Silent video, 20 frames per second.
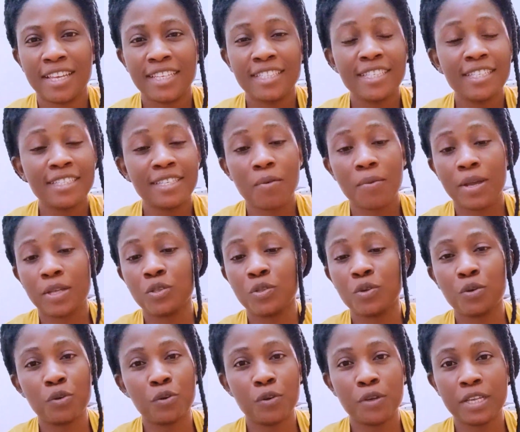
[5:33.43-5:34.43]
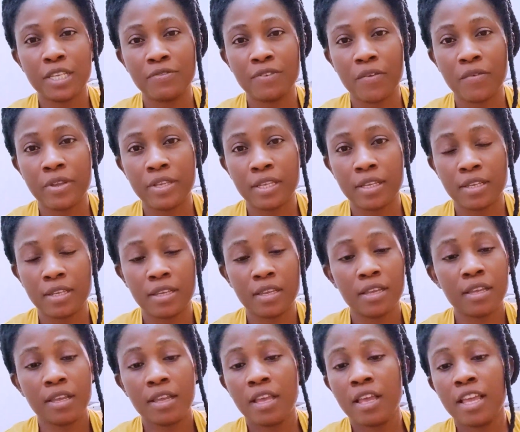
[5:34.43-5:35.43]
is our dough.
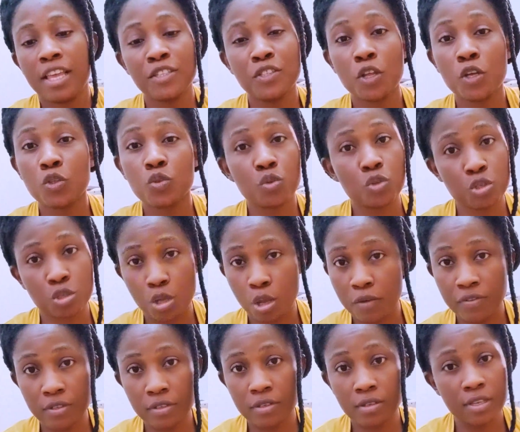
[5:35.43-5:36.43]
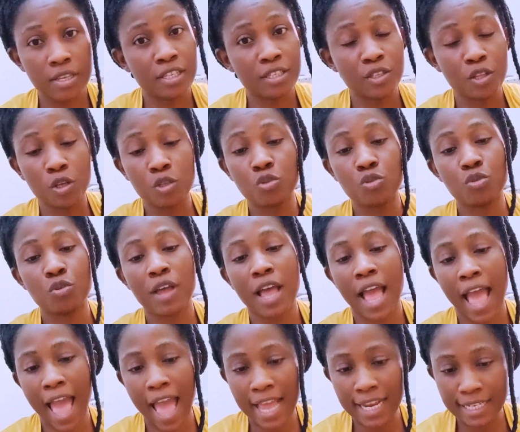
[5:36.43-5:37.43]
It's not too soft, it's not too
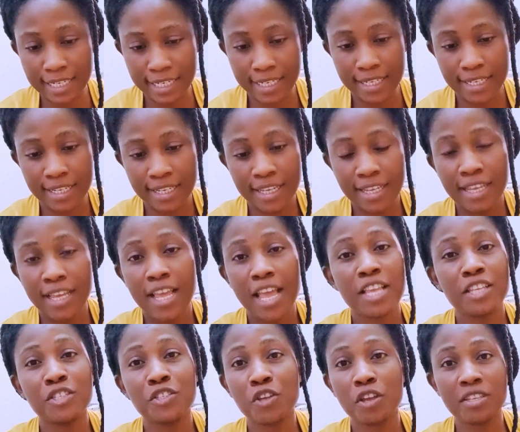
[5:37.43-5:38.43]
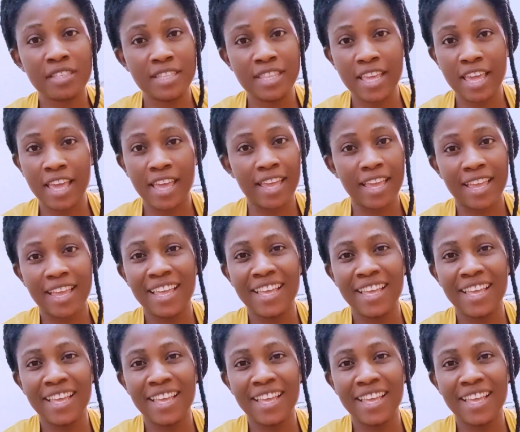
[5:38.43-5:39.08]
hard, it's just there.